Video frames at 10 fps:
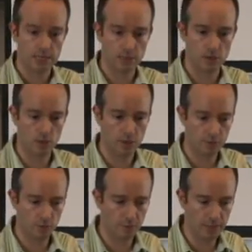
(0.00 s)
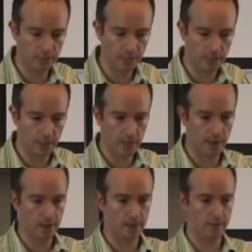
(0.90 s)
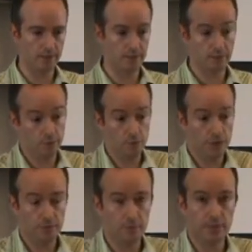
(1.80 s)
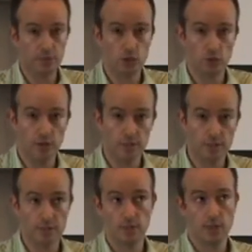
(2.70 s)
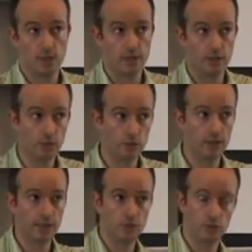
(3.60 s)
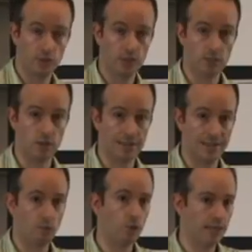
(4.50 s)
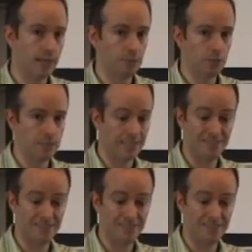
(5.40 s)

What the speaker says: So if you're building building trains and you don't get your trains on time, what happens?